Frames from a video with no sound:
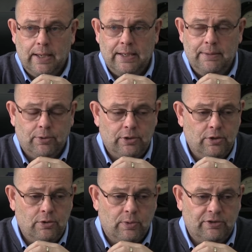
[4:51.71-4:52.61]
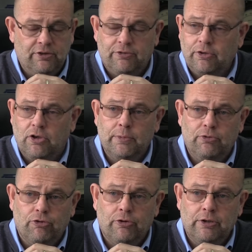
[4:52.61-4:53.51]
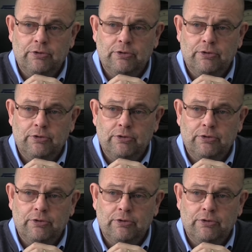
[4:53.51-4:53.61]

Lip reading: who wishes to come and join